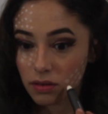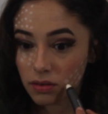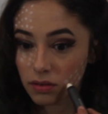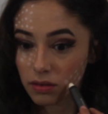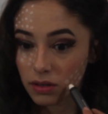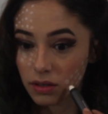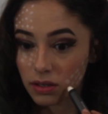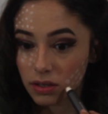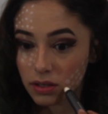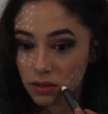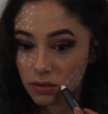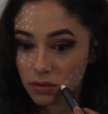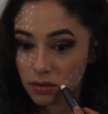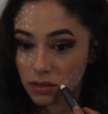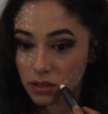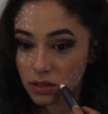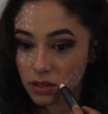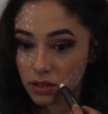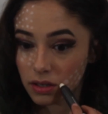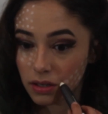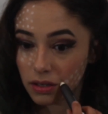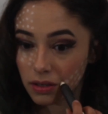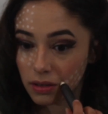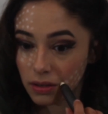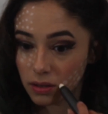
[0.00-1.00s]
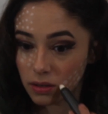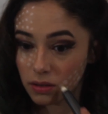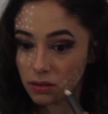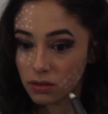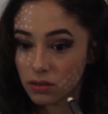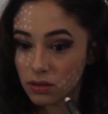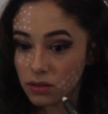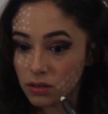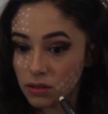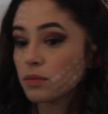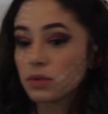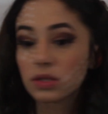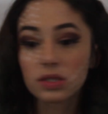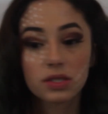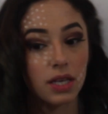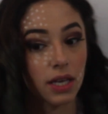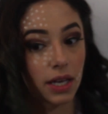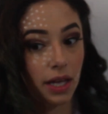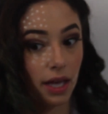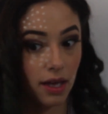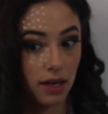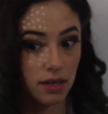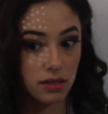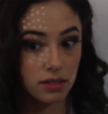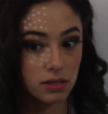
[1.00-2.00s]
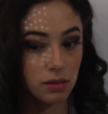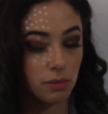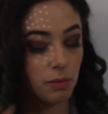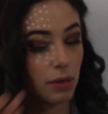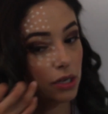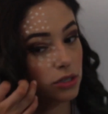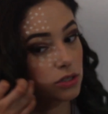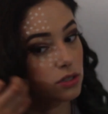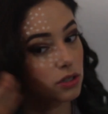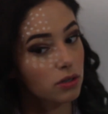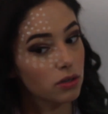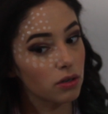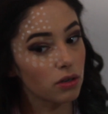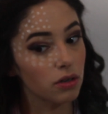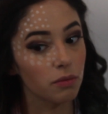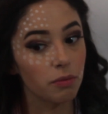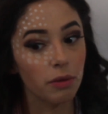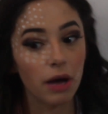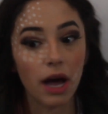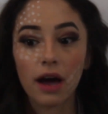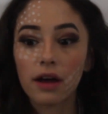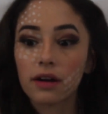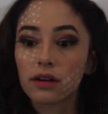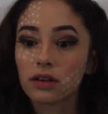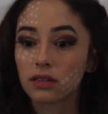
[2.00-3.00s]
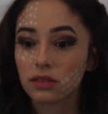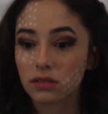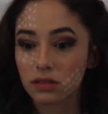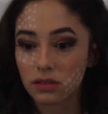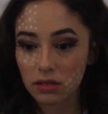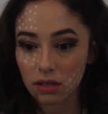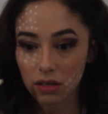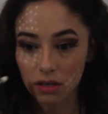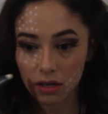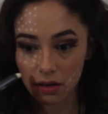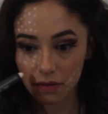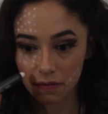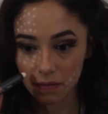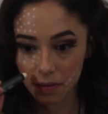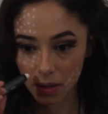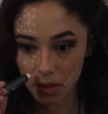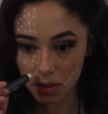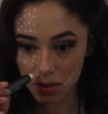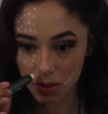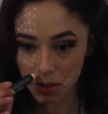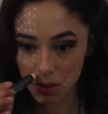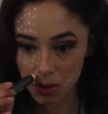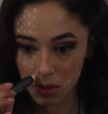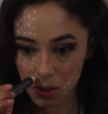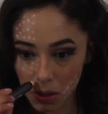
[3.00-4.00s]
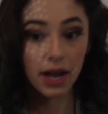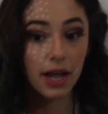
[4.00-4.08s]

Because we're gonna do almost like asymmetrical patterns on our faces.